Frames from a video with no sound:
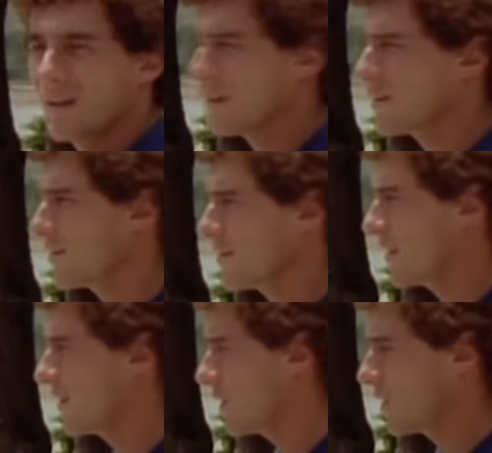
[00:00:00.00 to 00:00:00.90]
as
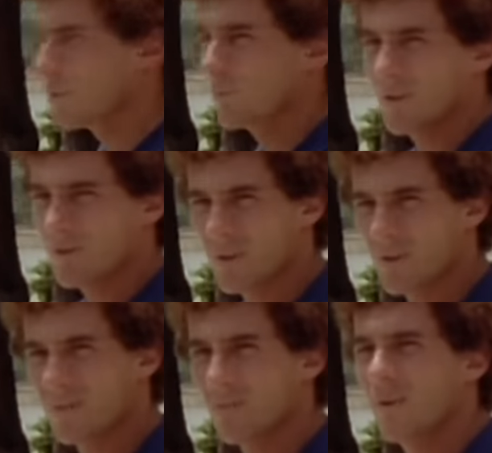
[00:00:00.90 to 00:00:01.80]
untouchable as
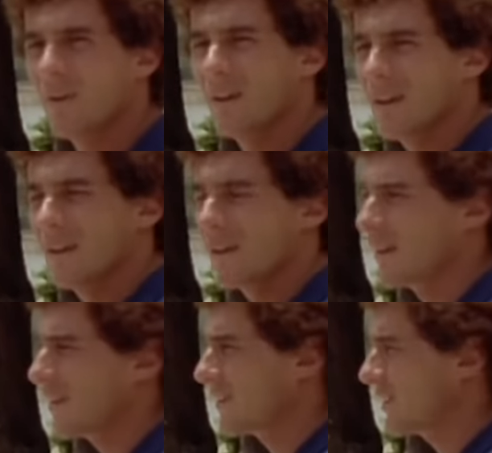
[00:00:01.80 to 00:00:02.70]
possible.
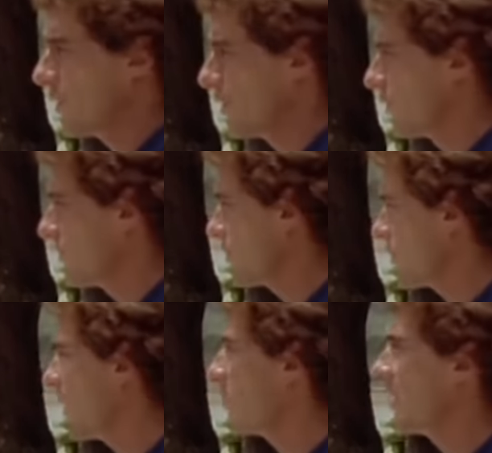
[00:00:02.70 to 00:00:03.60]
So it's
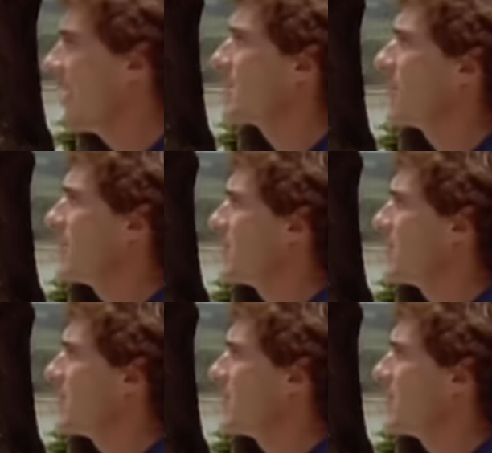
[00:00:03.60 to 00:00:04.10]
gonna be nice when